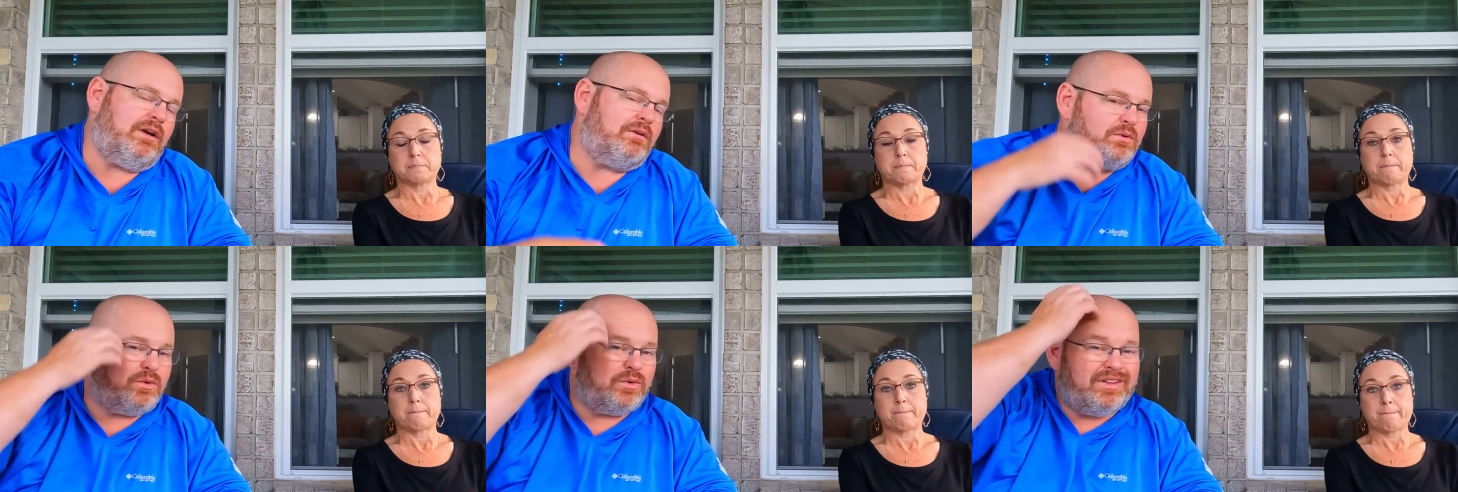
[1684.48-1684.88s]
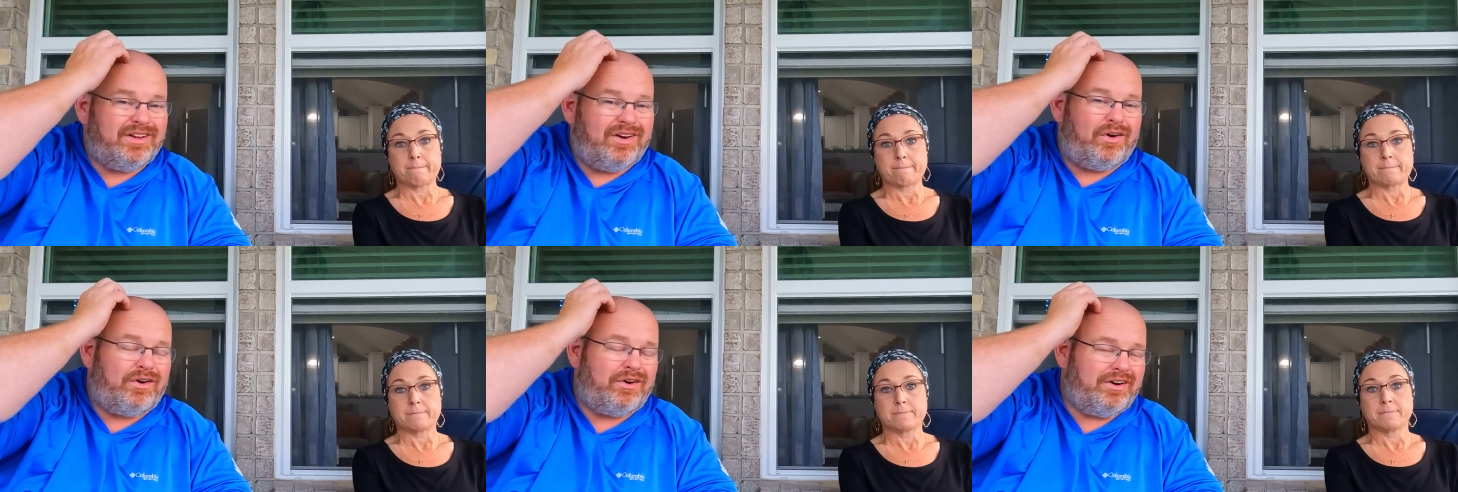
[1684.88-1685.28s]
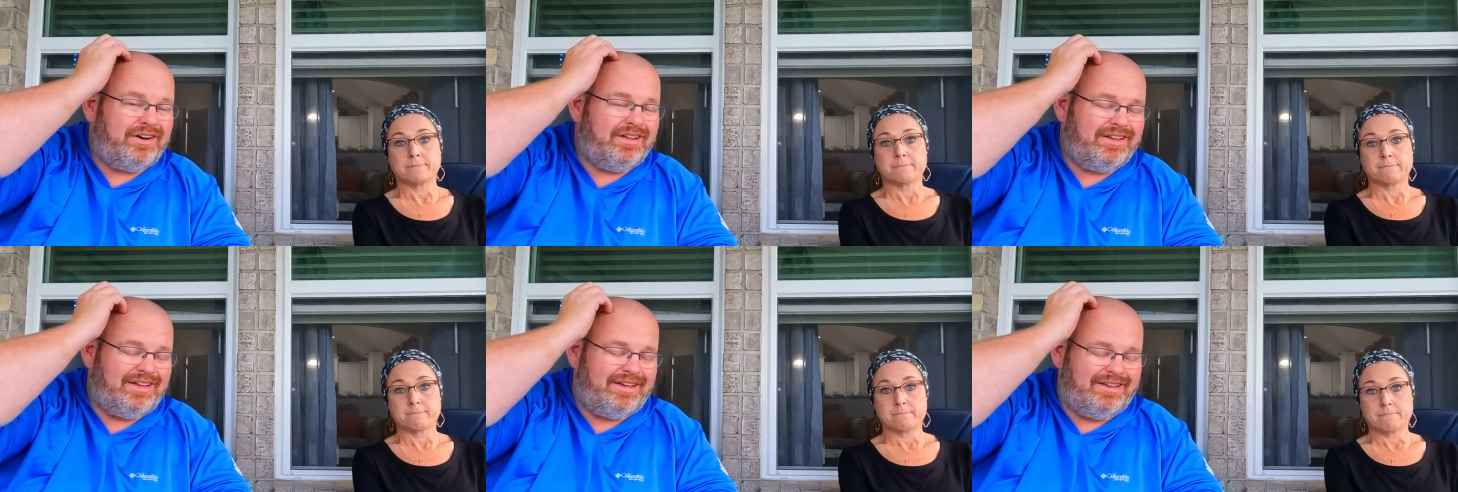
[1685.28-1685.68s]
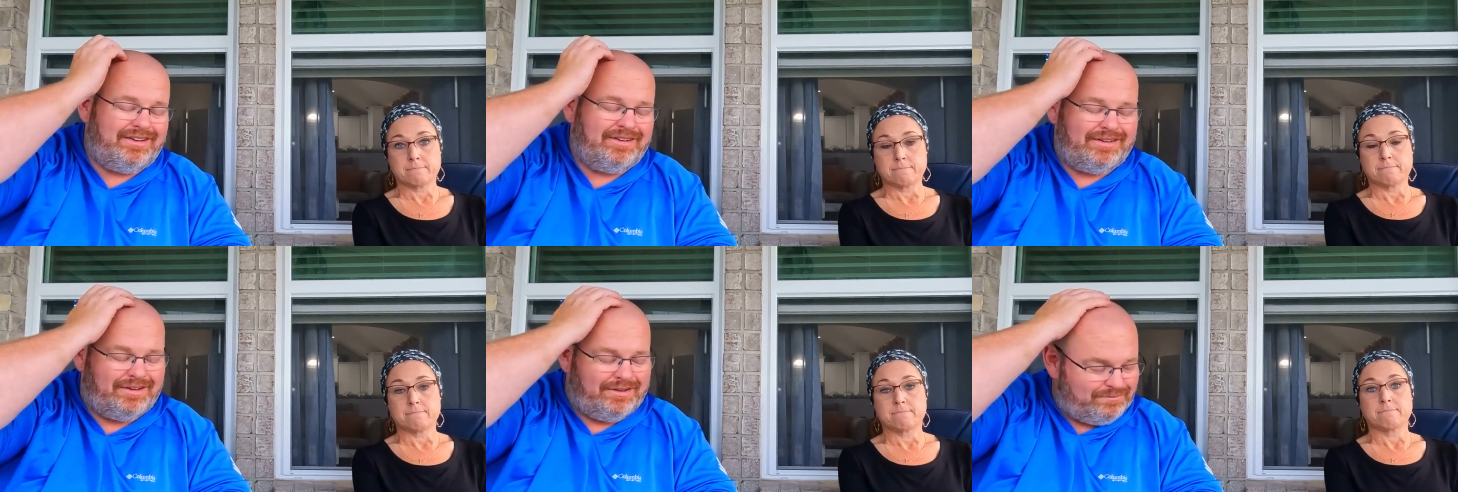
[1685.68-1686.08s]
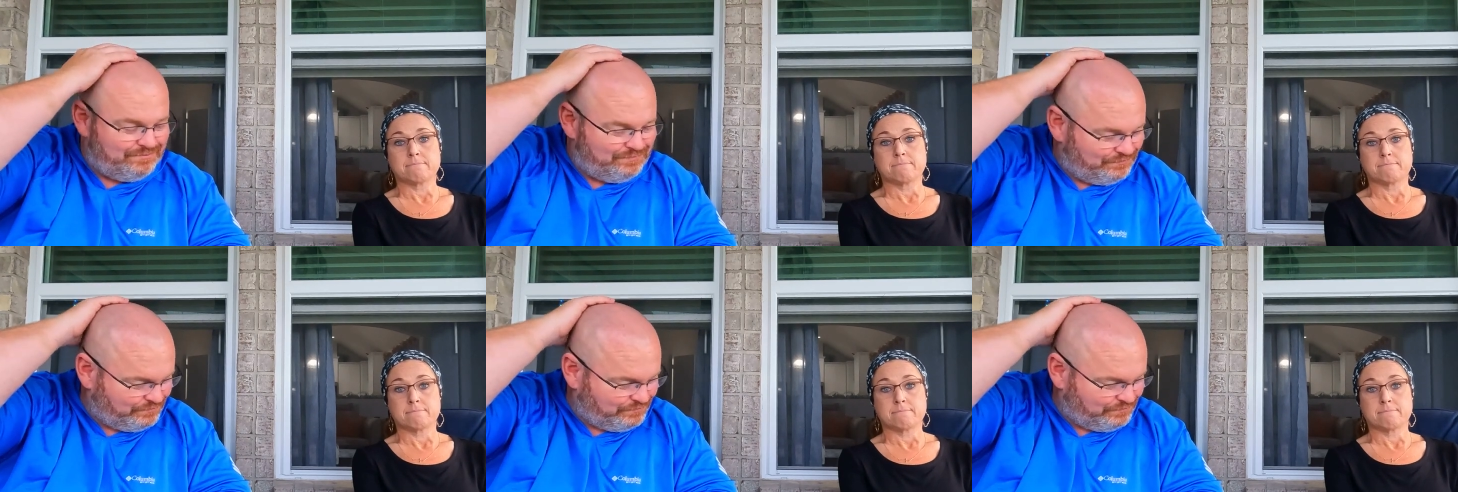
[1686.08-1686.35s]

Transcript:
Speaker 1: times were really hard, and um,